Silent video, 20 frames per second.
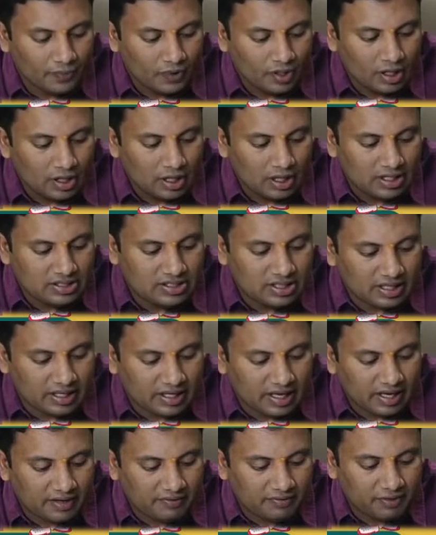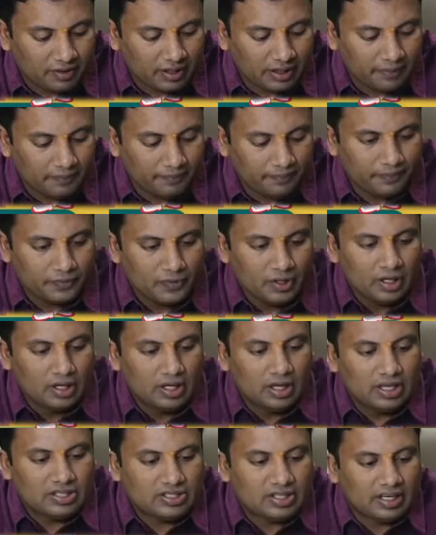Listen carefully.
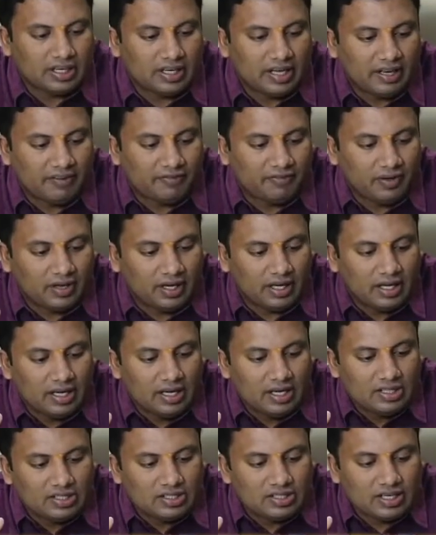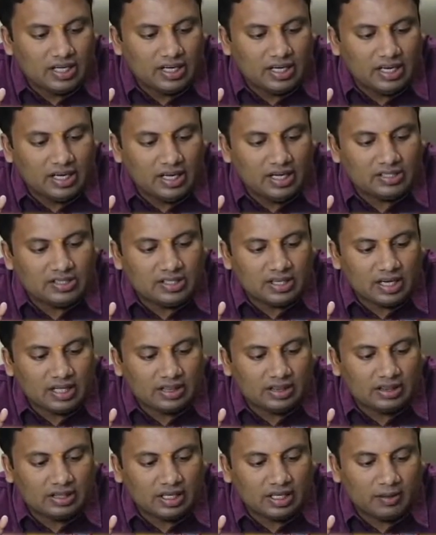Listen carefully. C is
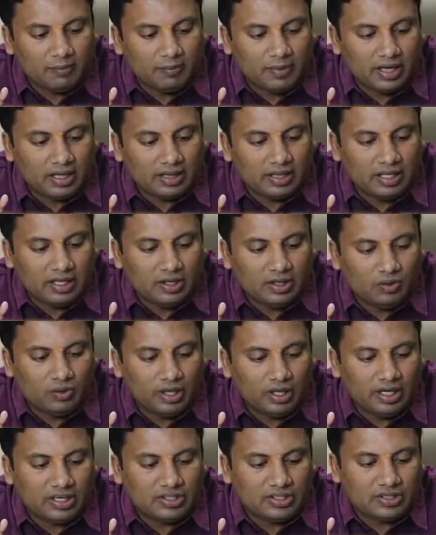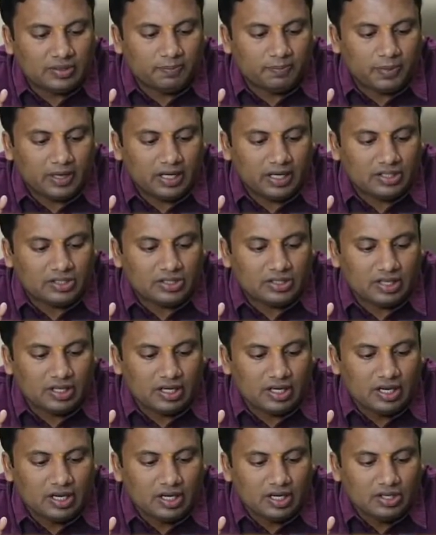nothing but the units place.
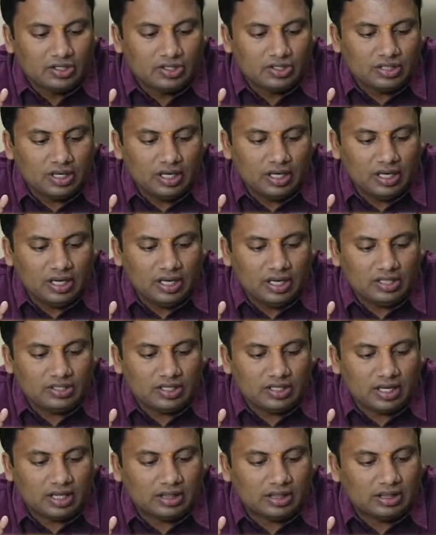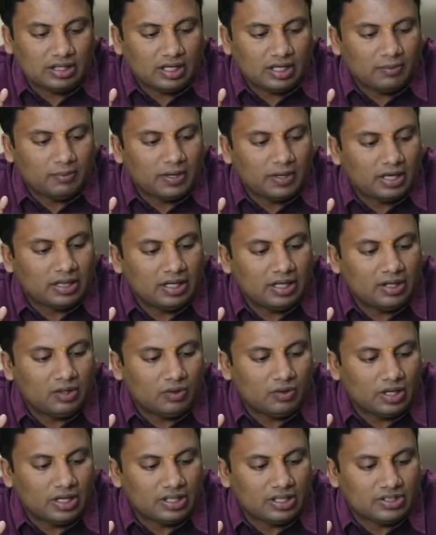C is nothing but the
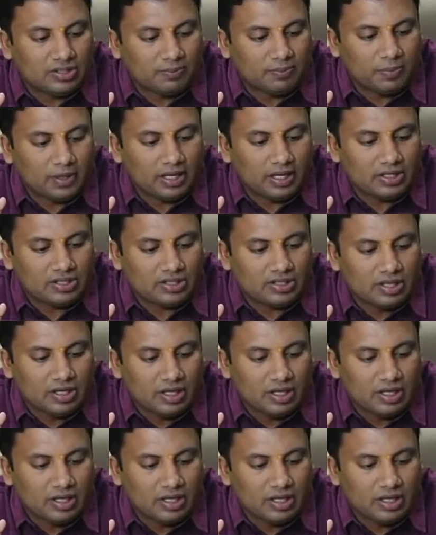units place.